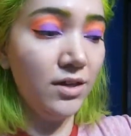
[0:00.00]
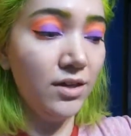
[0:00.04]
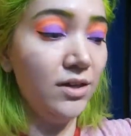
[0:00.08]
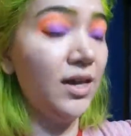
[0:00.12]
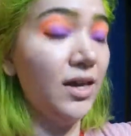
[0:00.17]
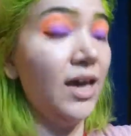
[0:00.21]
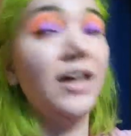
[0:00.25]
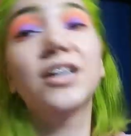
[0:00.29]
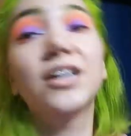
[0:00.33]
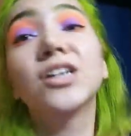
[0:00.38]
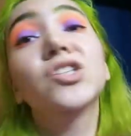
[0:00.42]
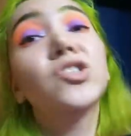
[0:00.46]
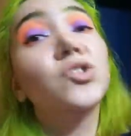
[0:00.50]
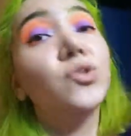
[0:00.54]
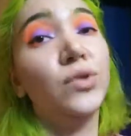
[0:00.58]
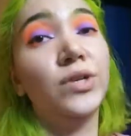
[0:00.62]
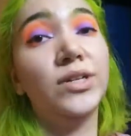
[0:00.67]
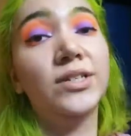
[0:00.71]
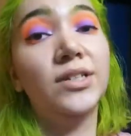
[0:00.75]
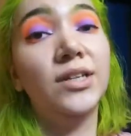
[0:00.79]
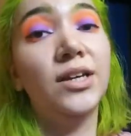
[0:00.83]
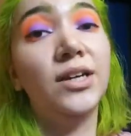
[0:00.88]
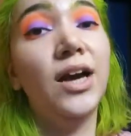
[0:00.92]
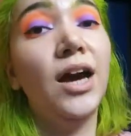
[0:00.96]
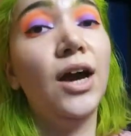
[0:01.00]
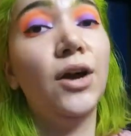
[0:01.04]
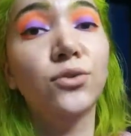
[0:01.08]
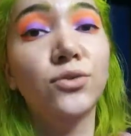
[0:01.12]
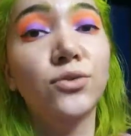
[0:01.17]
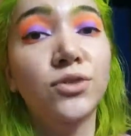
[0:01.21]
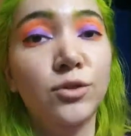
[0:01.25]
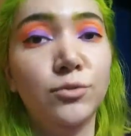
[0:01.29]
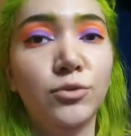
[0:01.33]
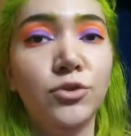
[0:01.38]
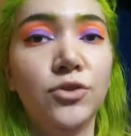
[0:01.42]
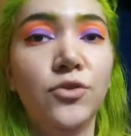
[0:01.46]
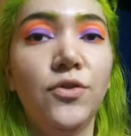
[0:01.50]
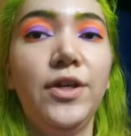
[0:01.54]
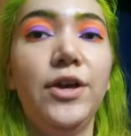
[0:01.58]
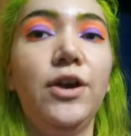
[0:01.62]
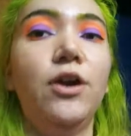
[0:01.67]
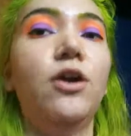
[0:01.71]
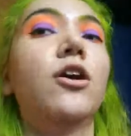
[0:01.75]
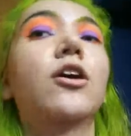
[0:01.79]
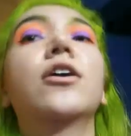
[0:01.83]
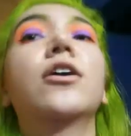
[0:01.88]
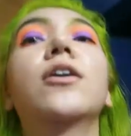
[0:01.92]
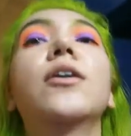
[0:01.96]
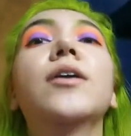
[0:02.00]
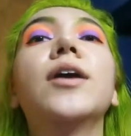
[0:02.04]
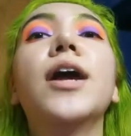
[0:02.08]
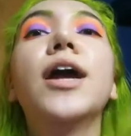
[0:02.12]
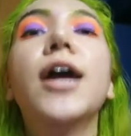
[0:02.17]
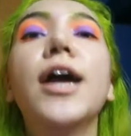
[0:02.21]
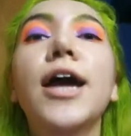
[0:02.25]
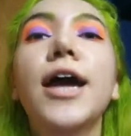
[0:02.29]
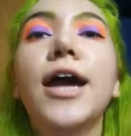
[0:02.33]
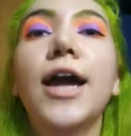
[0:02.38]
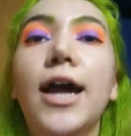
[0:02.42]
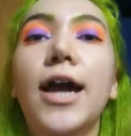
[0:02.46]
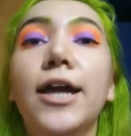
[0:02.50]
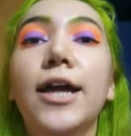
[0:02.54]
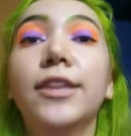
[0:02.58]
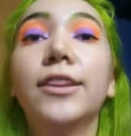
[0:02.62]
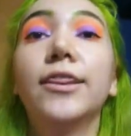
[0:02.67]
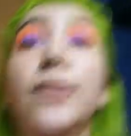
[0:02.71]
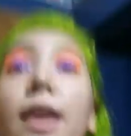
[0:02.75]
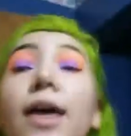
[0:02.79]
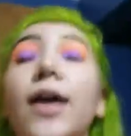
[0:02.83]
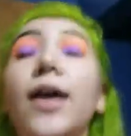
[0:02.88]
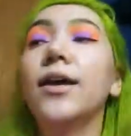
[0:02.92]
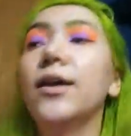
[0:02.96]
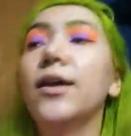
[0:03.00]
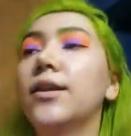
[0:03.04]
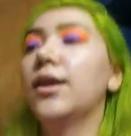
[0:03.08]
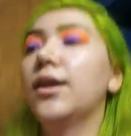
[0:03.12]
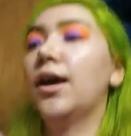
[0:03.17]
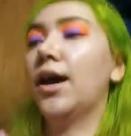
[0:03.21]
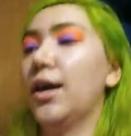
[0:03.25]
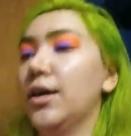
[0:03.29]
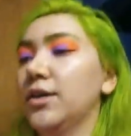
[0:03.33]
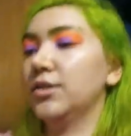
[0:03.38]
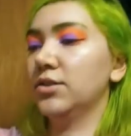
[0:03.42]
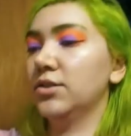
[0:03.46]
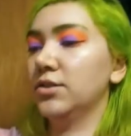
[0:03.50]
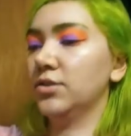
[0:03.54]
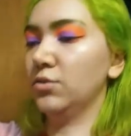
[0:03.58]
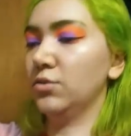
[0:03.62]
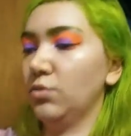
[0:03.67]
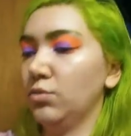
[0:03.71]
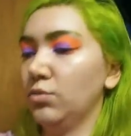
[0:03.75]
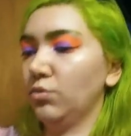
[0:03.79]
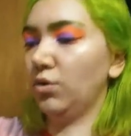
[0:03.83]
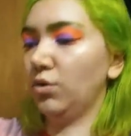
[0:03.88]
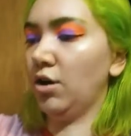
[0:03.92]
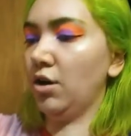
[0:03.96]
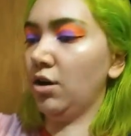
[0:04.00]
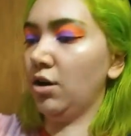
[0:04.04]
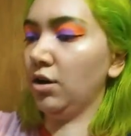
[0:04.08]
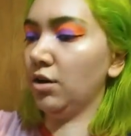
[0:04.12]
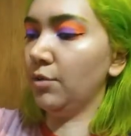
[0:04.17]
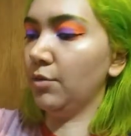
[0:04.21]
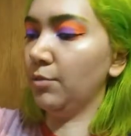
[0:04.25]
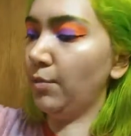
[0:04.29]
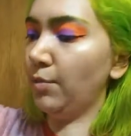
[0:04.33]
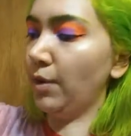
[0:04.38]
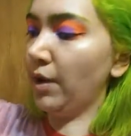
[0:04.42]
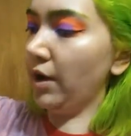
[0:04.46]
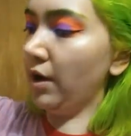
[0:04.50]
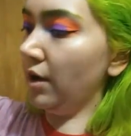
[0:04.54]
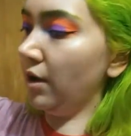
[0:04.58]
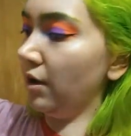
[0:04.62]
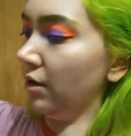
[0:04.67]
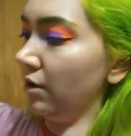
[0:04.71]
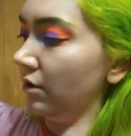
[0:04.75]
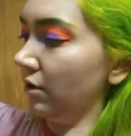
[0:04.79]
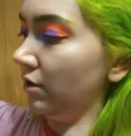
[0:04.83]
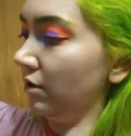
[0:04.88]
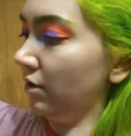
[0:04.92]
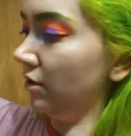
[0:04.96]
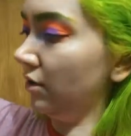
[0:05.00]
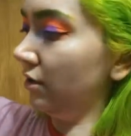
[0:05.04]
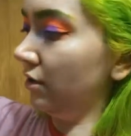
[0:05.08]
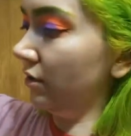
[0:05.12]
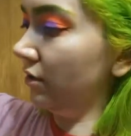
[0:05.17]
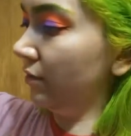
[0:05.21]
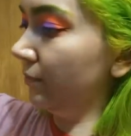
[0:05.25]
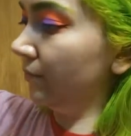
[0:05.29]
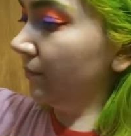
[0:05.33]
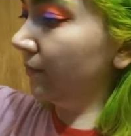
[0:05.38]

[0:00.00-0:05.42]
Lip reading: yeah, it's crazy how similar they are. And then I compared